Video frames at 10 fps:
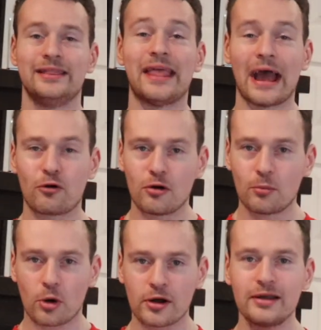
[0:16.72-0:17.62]
Daryl
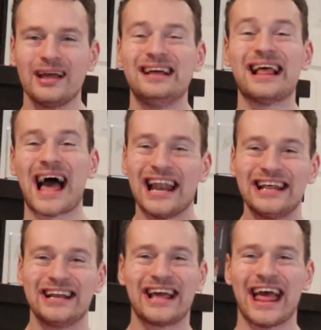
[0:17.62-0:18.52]
Morey is at
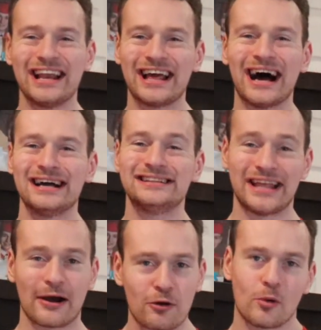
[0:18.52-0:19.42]
it again, guys.
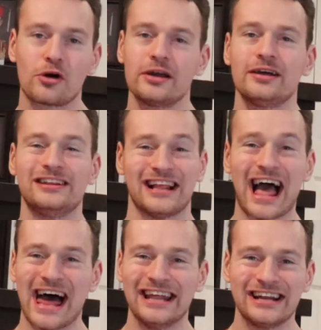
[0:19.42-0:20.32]
Daryl Morey is
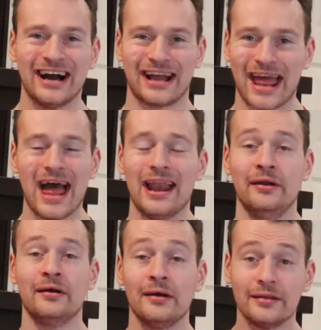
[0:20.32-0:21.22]
at it again.
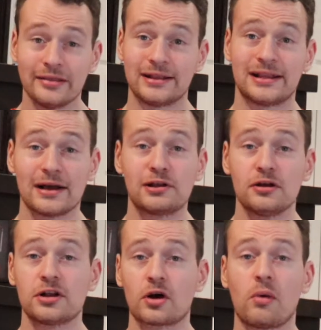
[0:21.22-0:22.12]
The
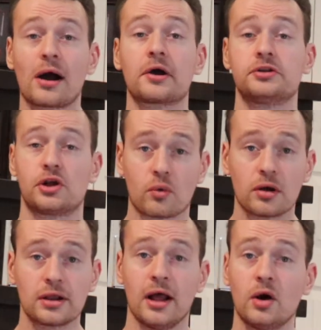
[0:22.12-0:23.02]
Sixers acquired
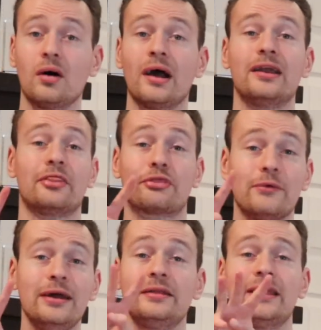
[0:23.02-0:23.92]
George Hill in a
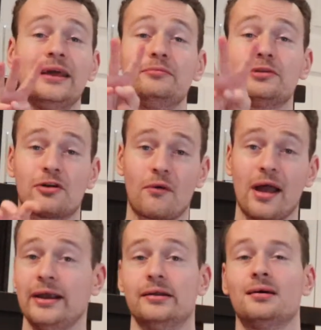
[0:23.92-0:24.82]
three-team
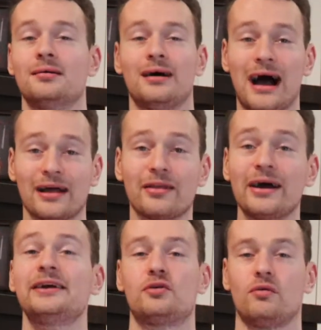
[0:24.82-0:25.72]
trade. I
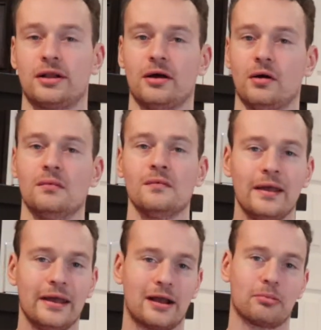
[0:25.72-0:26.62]
like George Hill.
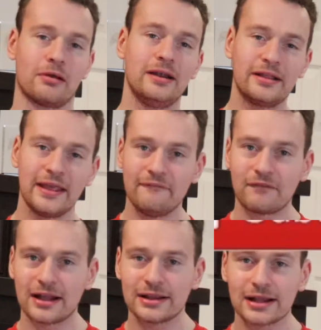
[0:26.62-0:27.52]
He can play the
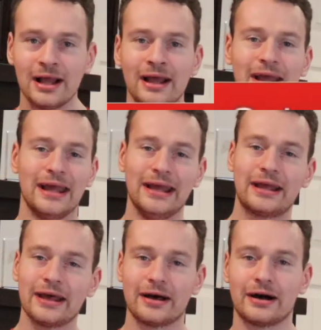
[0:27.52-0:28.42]
defense. He
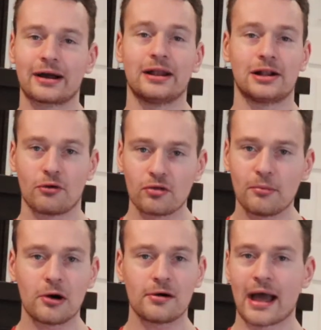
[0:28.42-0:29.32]
can control the
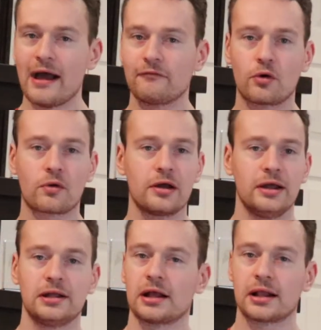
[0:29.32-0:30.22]
ball at half court.
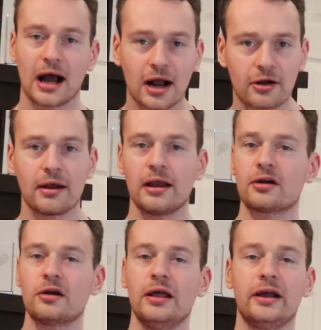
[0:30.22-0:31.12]
He's a shot
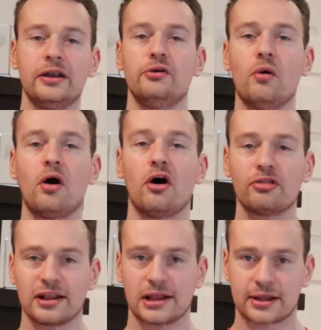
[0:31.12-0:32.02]
creator. He can do all
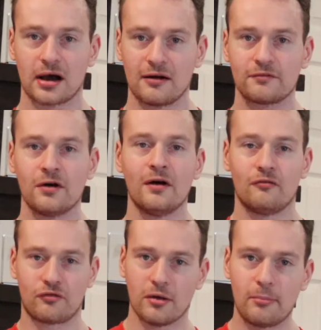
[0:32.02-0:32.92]
this stuff
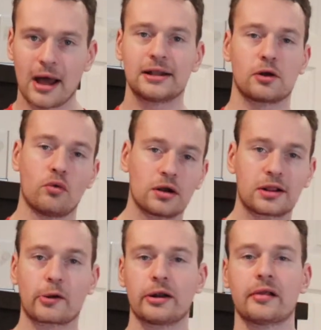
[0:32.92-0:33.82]
for the bench or the
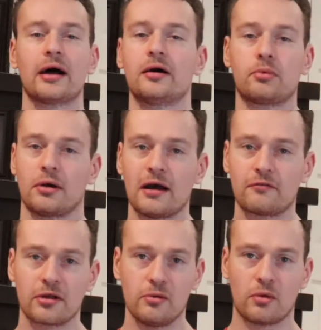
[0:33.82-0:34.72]
starting lineup,
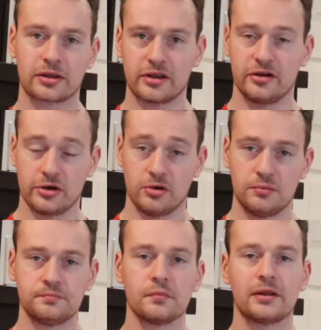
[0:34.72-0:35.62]
whatever you want to
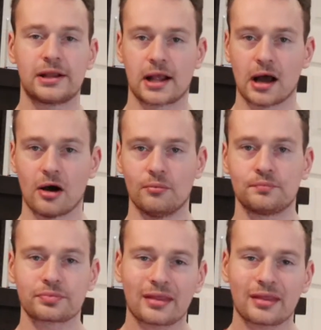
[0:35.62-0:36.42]
do. So,